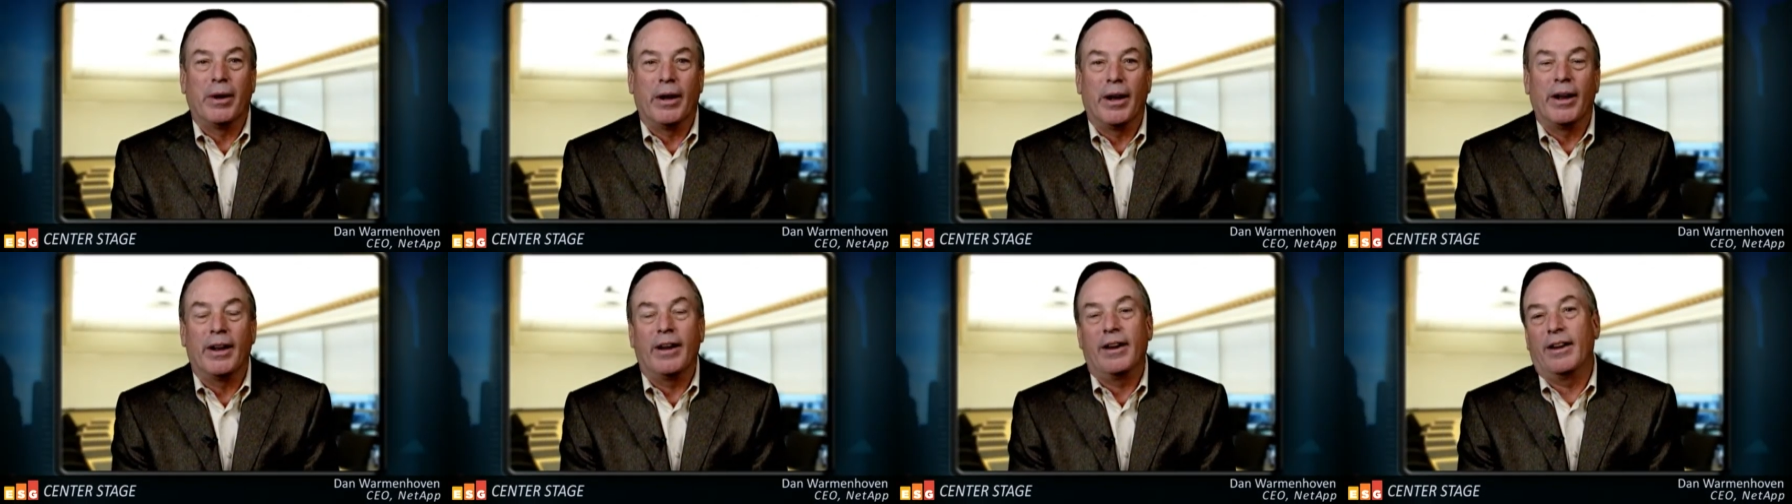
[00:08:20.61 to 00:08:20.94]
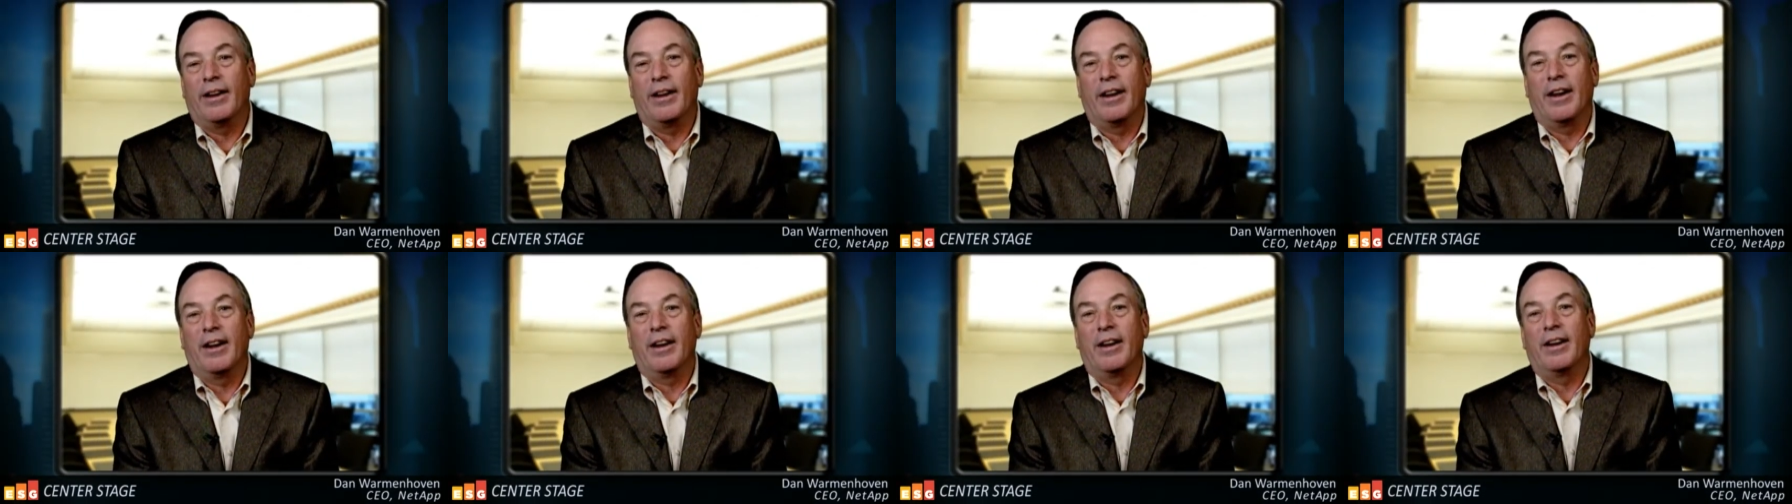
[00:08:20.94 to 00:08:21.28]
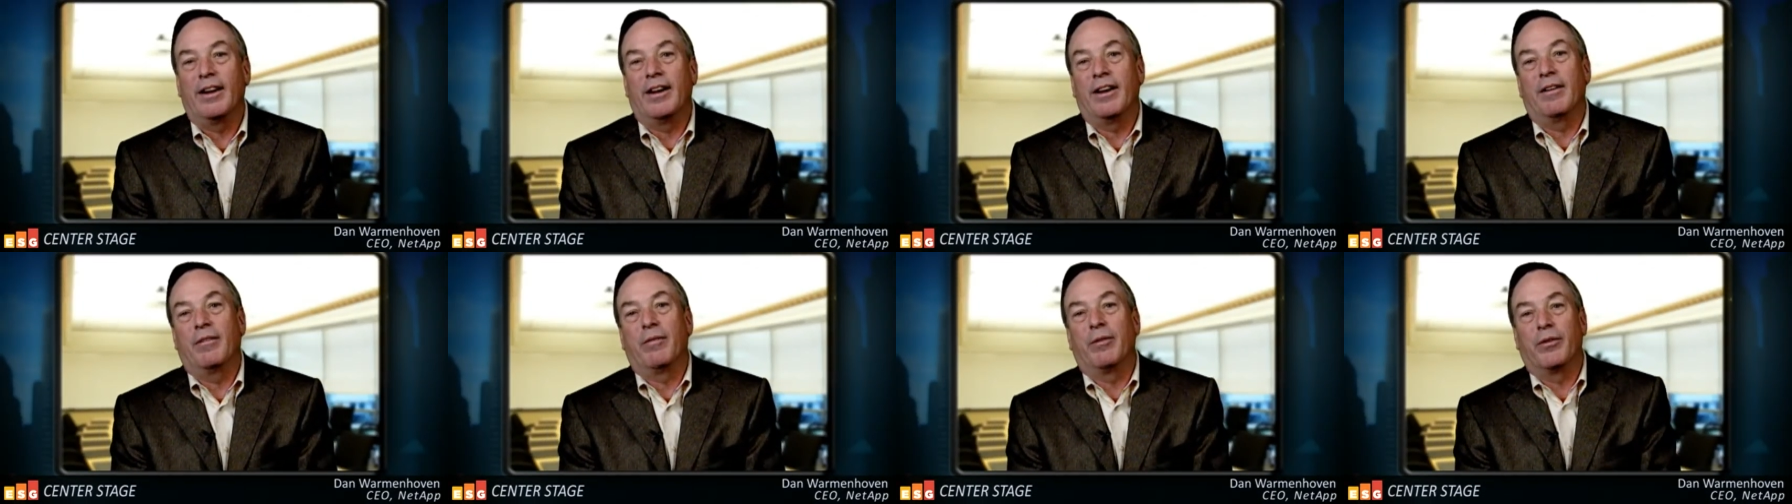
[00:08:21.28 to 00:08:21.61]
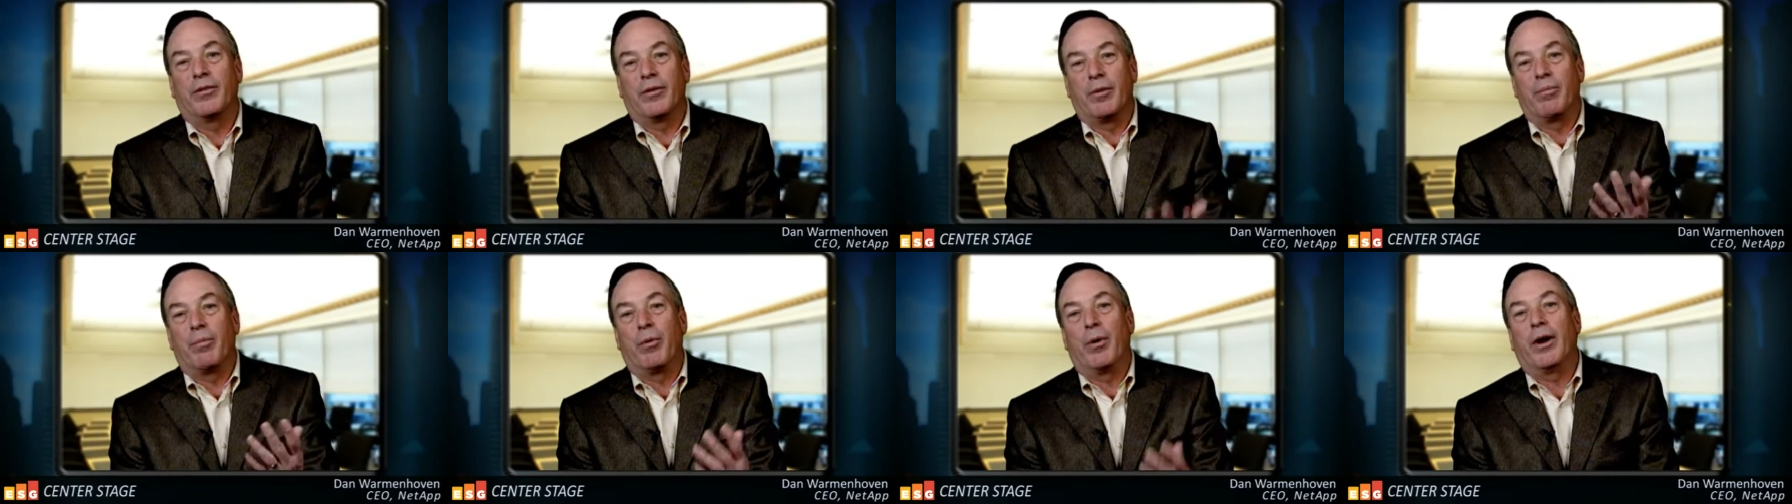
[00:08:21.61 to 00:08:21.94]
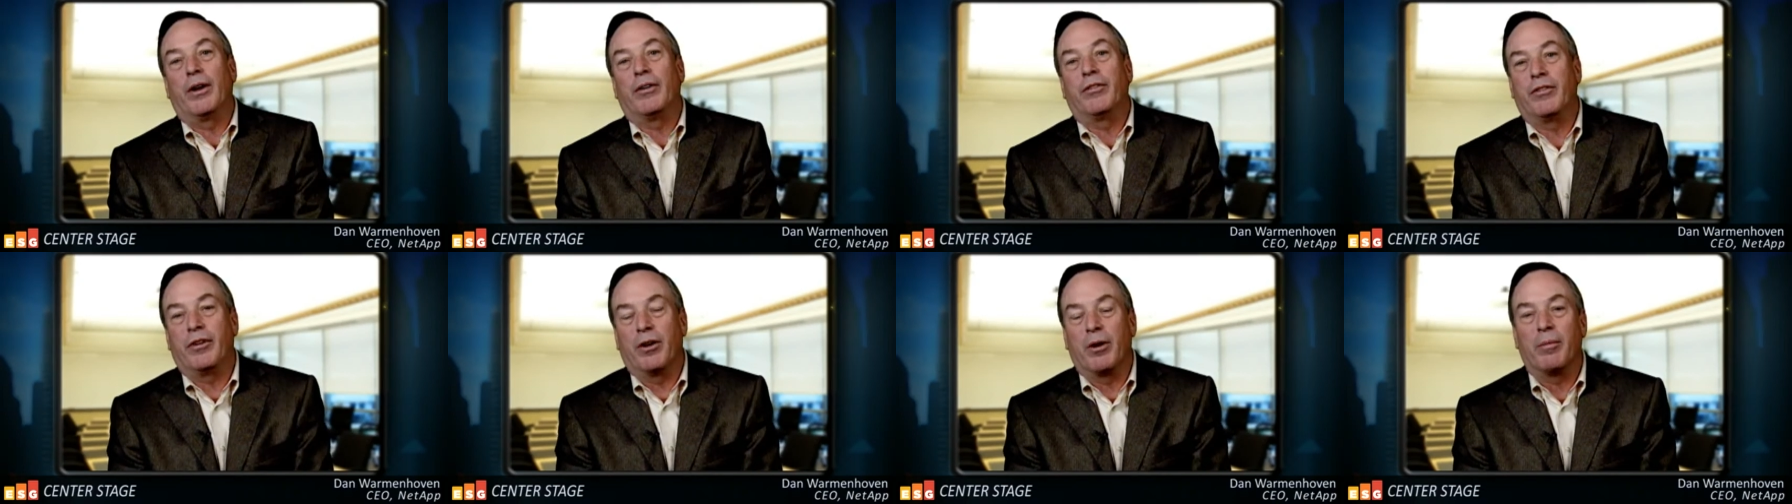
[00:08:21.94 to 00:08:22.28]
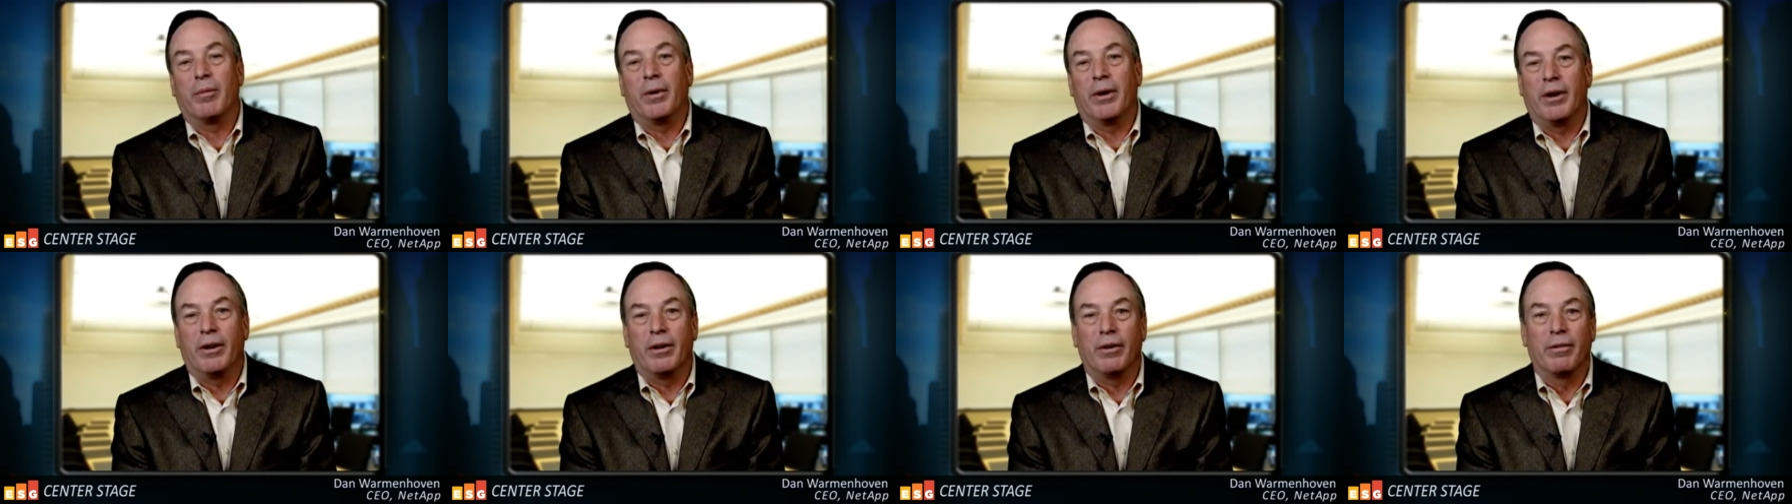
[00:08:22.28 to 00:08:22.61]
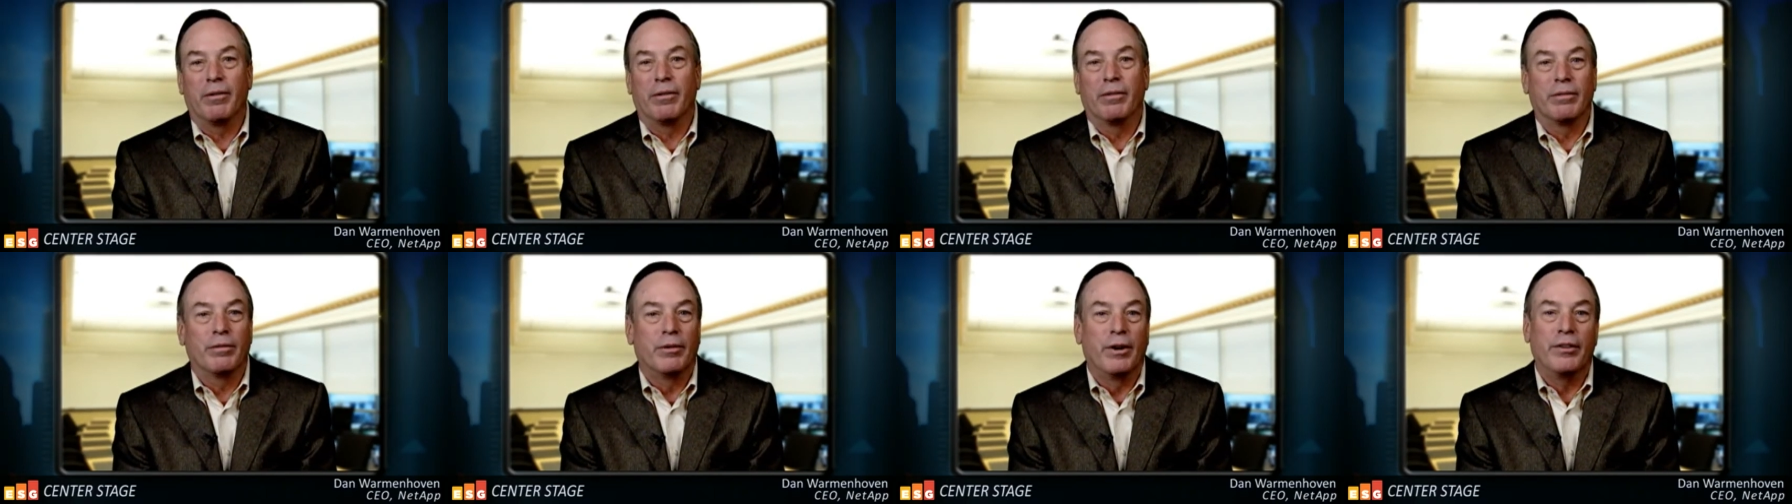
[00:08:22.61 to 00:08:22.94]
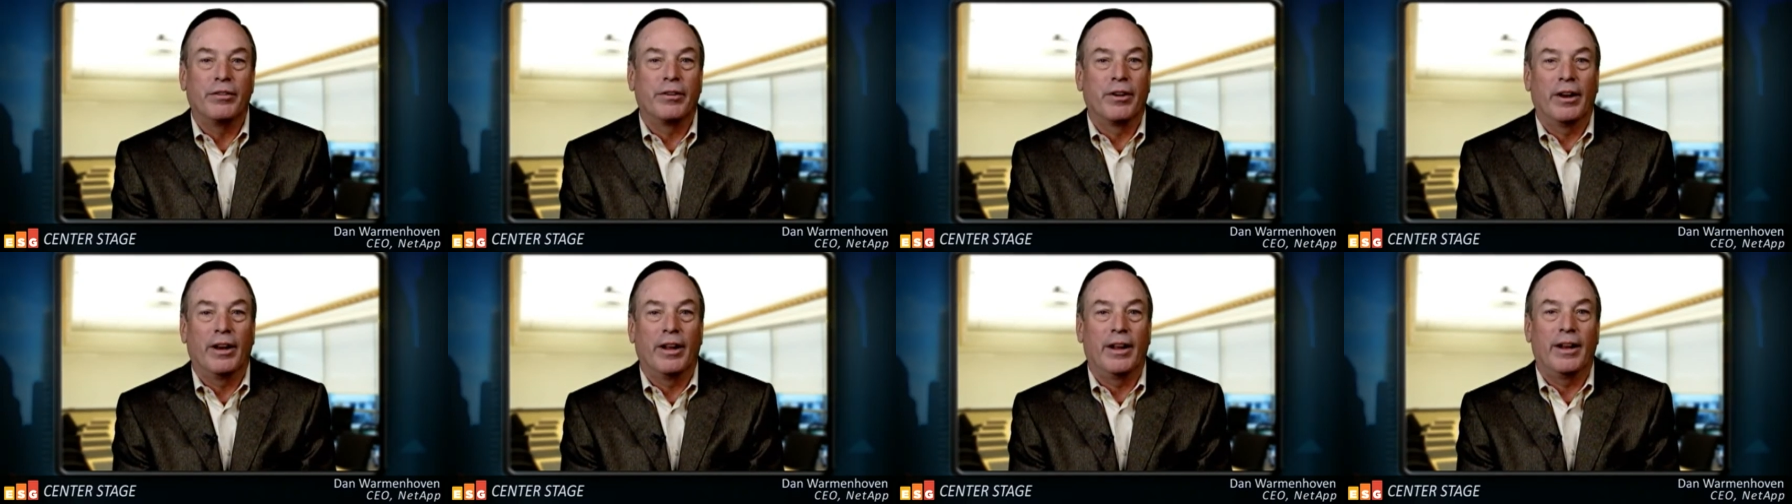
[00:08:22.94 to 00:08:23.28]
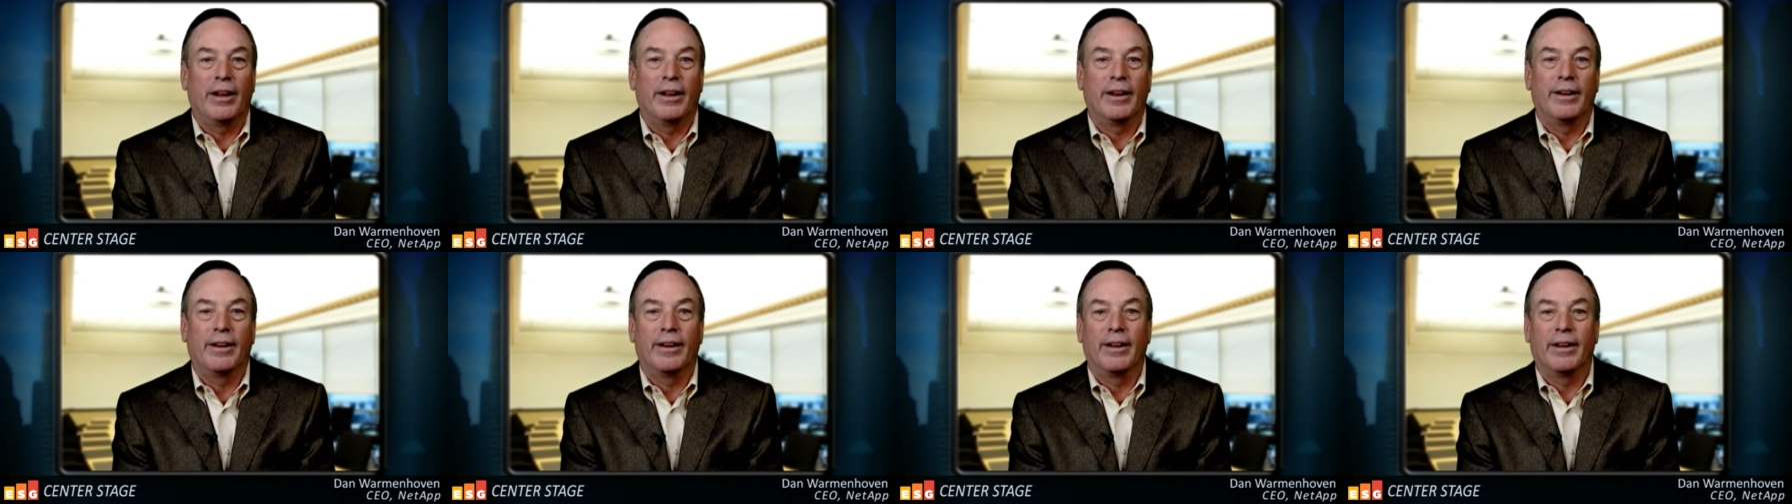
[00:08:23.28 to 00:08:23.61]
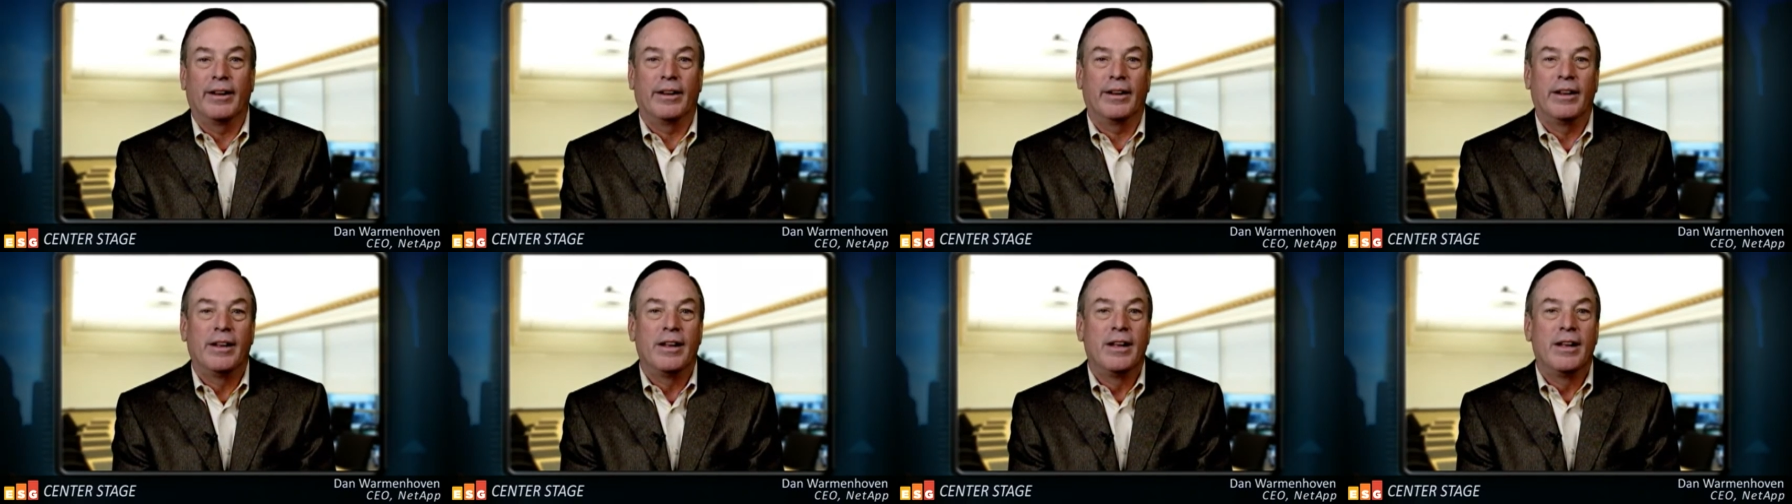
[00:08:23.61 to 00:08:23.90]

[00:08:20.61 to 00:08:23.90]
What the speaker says: I was appointed chairman here recently, and